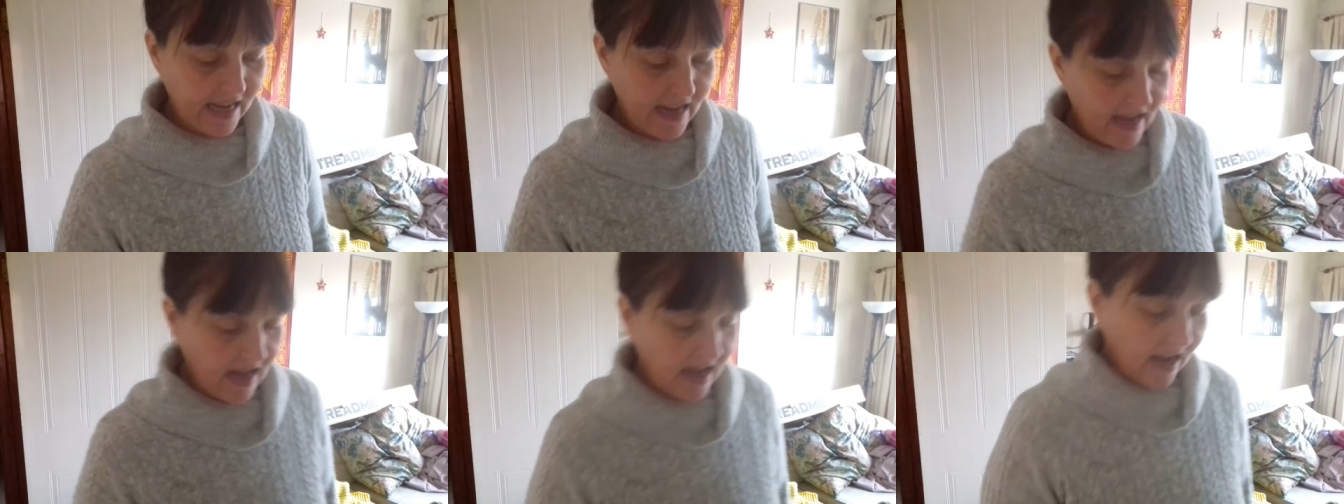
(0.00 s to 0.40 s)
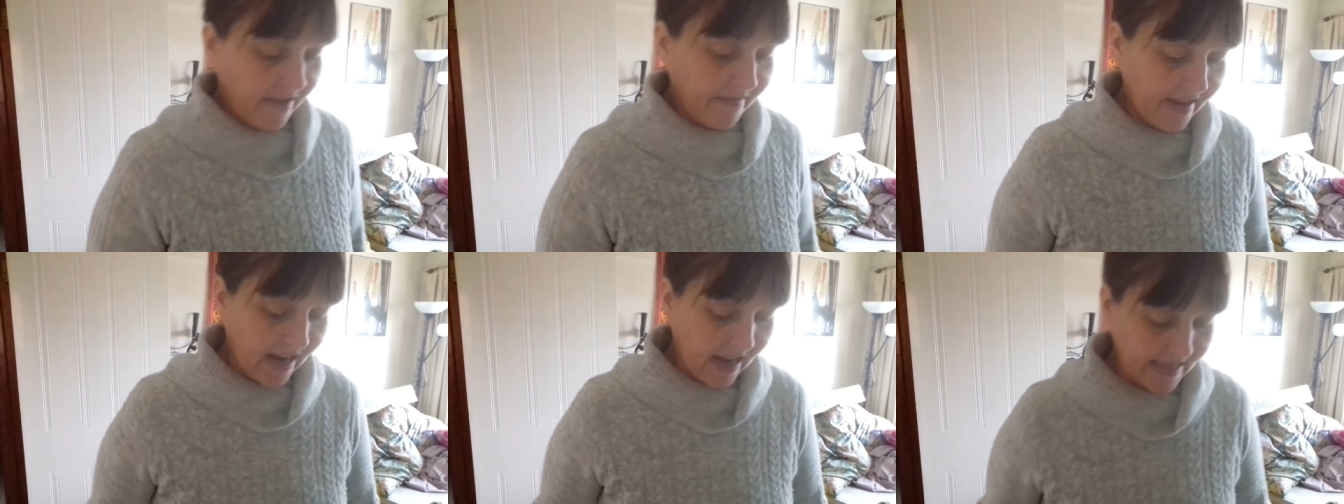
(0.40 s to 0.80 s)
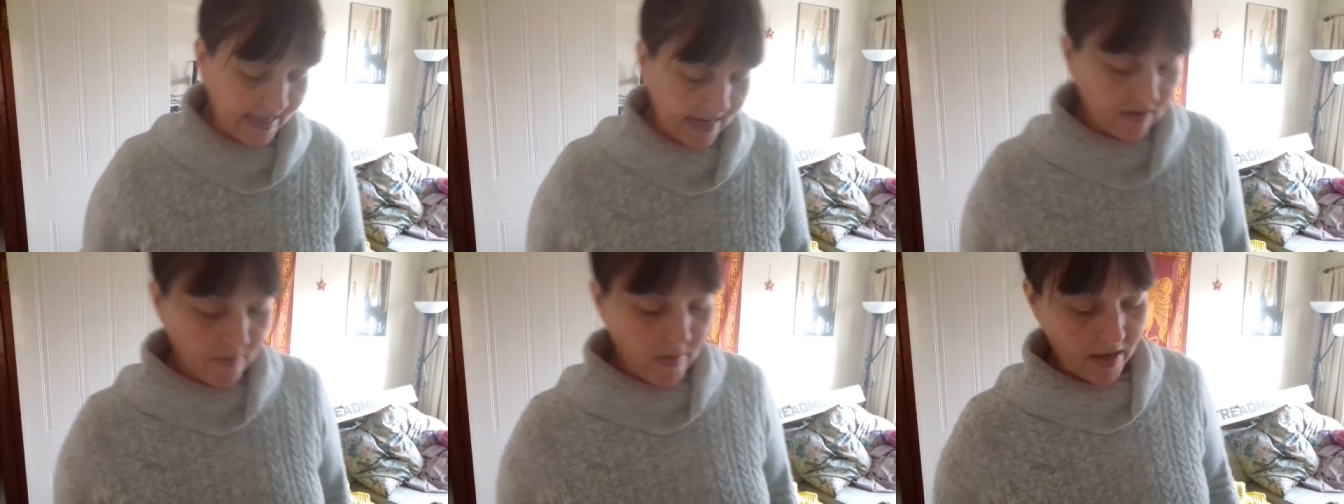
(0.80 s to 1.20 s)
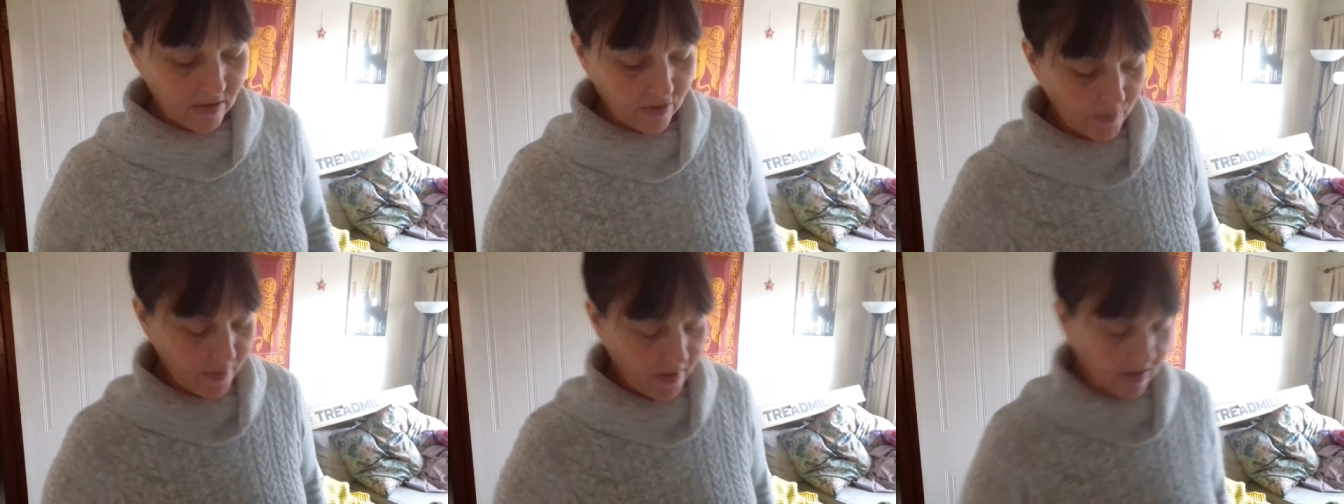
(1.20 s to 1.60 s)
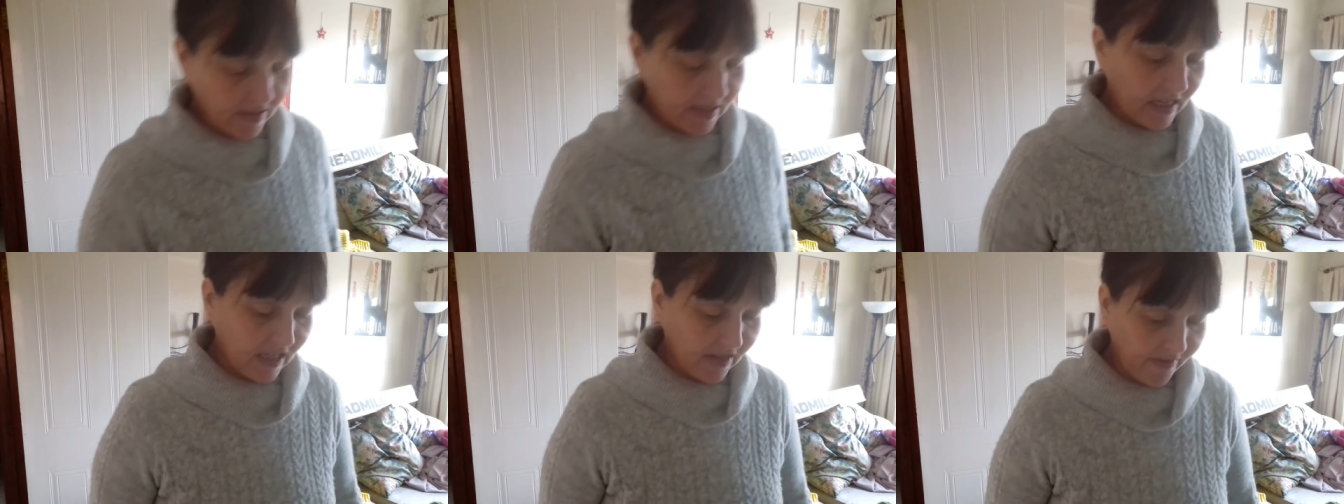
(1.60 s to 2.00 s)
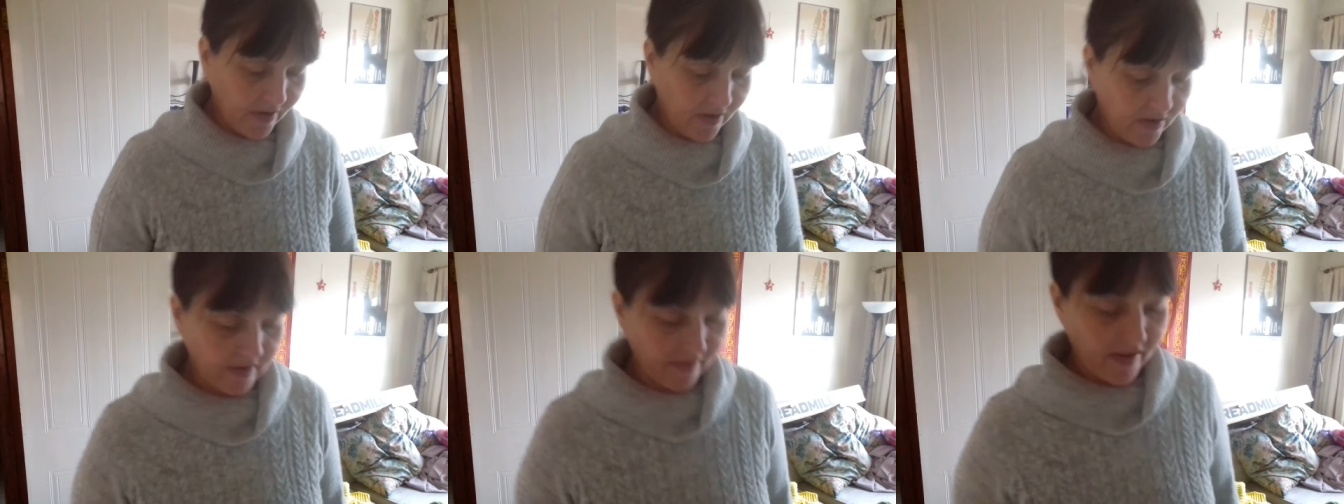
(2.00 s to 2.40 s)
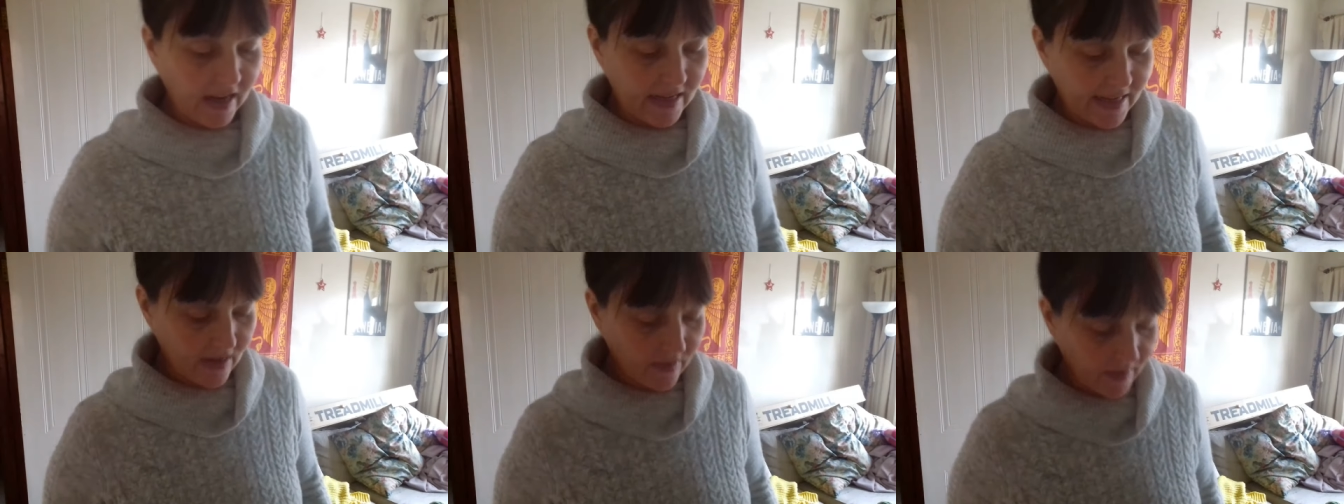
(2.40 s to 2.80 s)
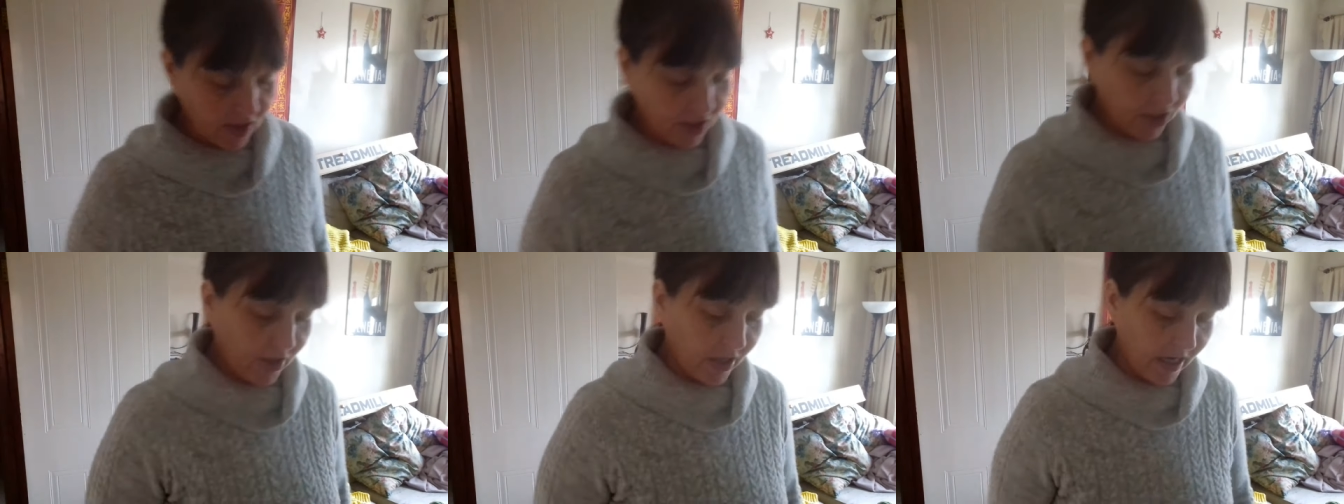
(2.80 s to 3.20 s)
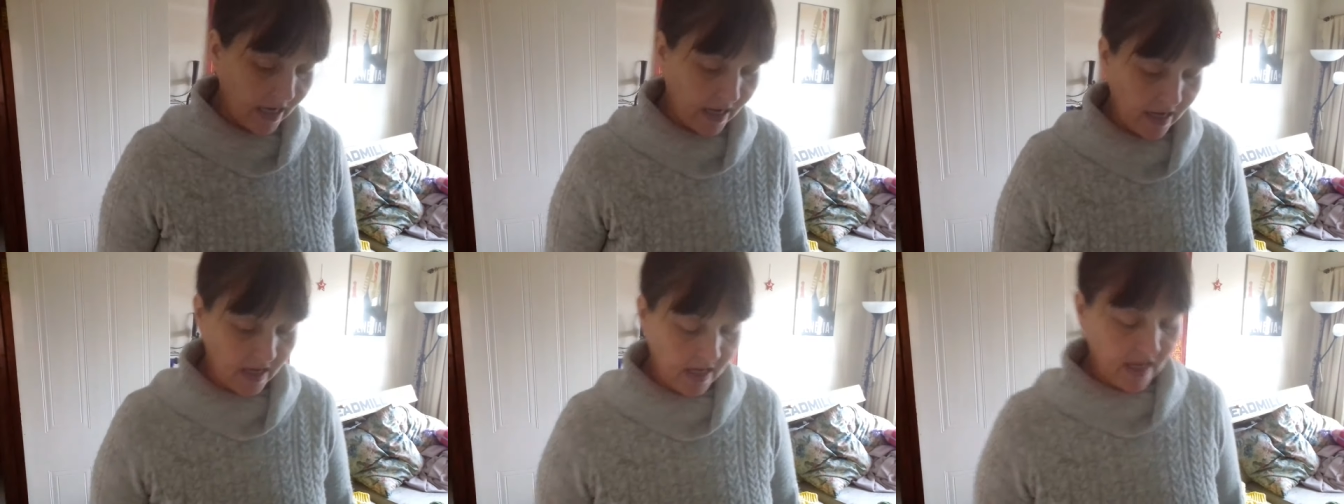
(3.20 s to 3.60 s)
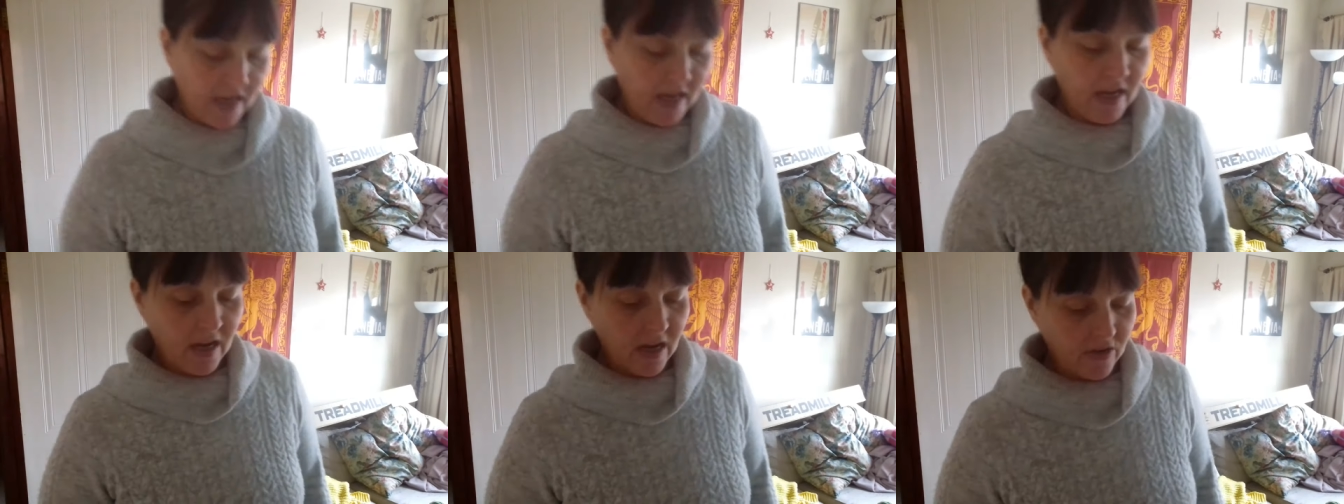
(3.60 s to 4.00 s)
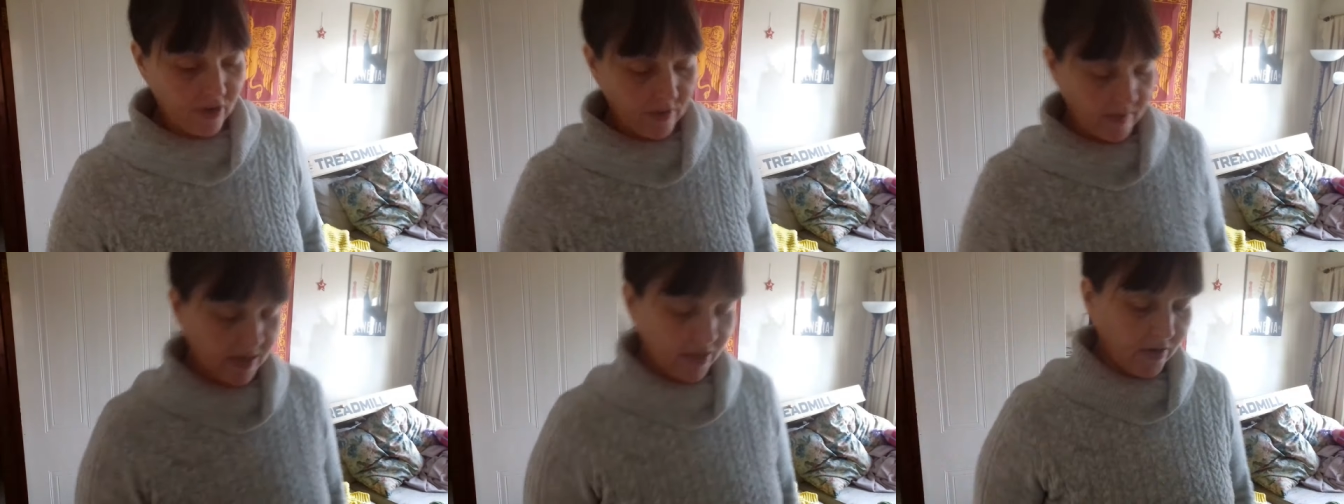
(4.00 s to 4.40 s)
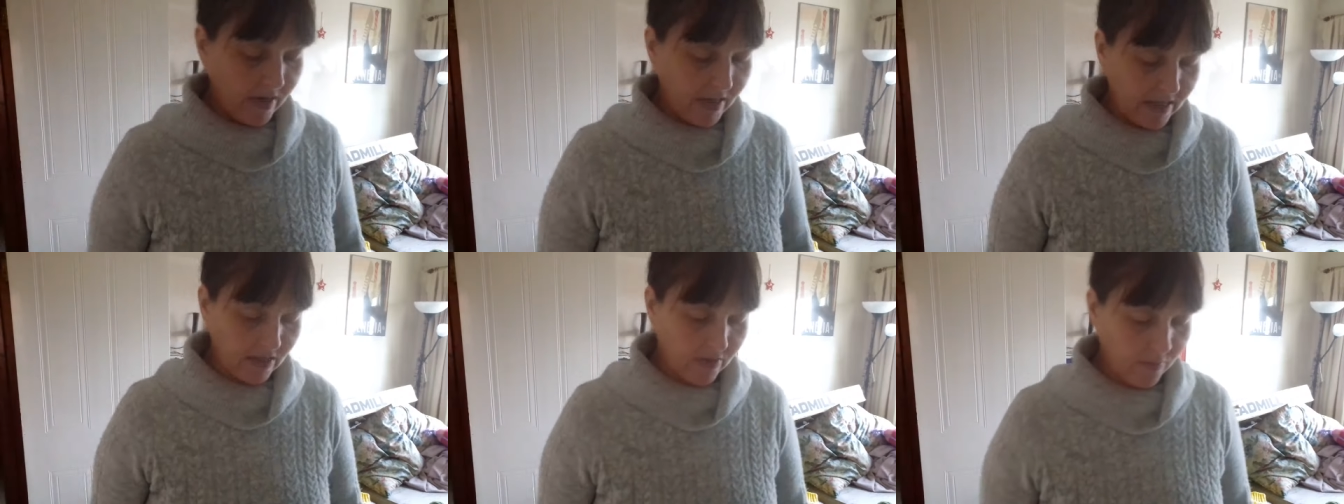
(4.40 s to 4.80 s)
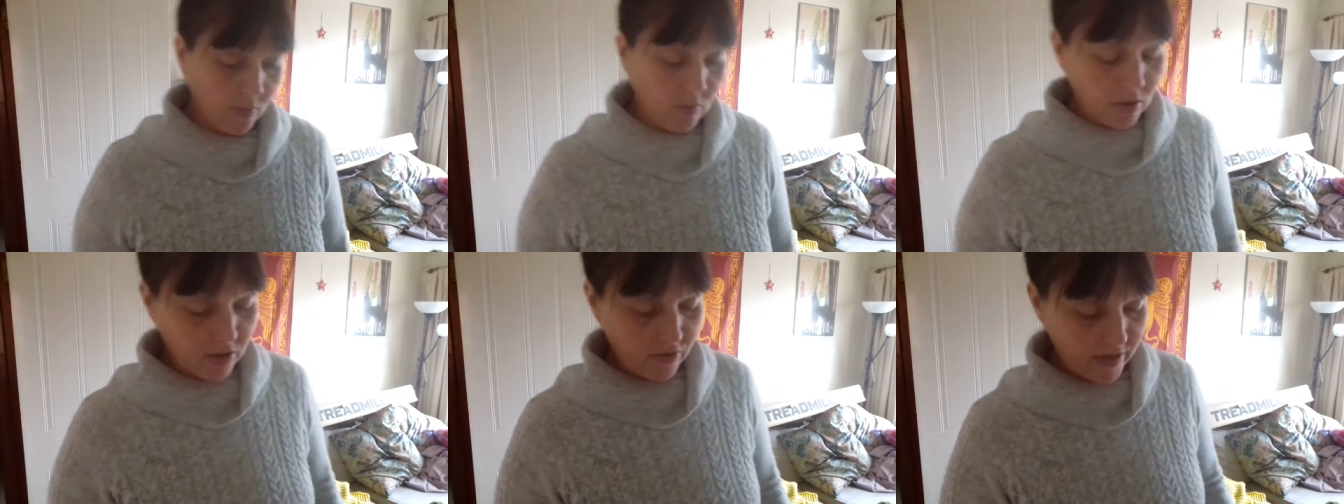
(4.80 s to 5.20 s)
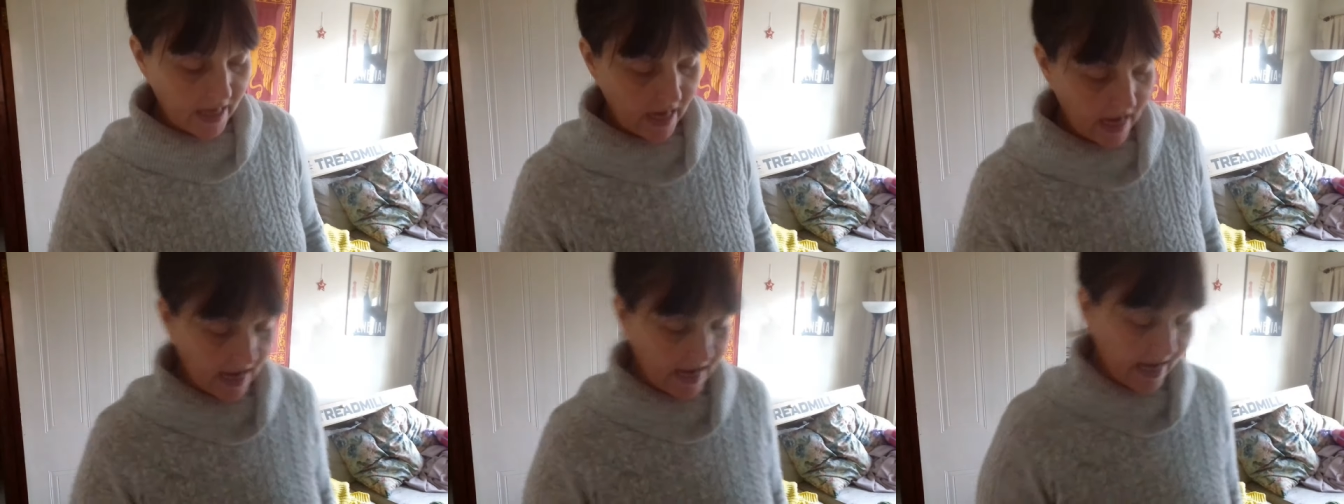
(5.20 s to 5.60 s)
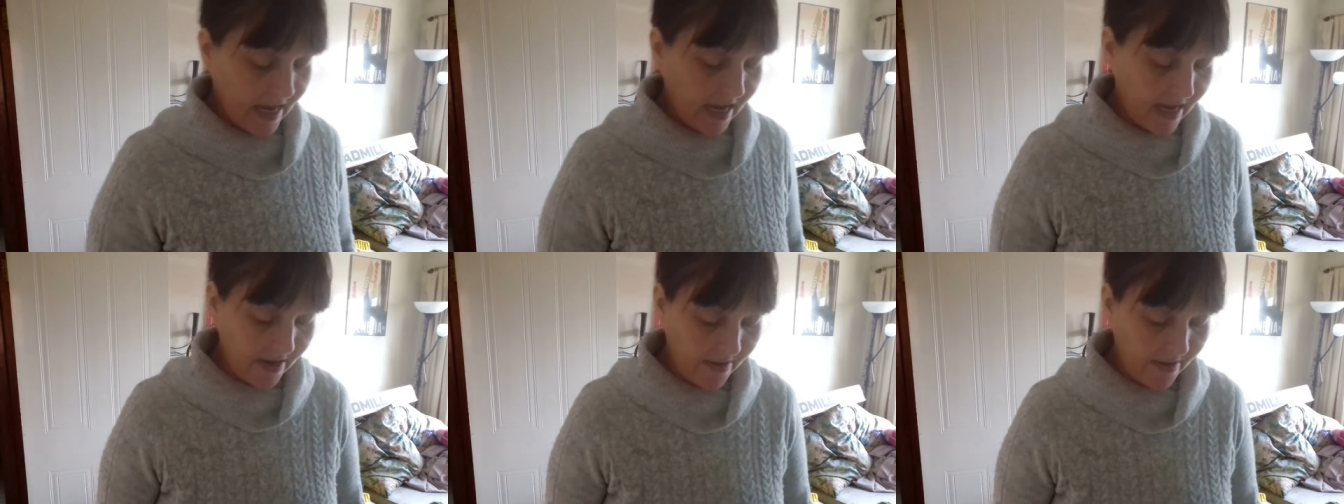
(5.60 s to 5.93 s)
I've cut down on my ultra processed food, I've cut down on my sugar, I drink my 2 litres of water a day.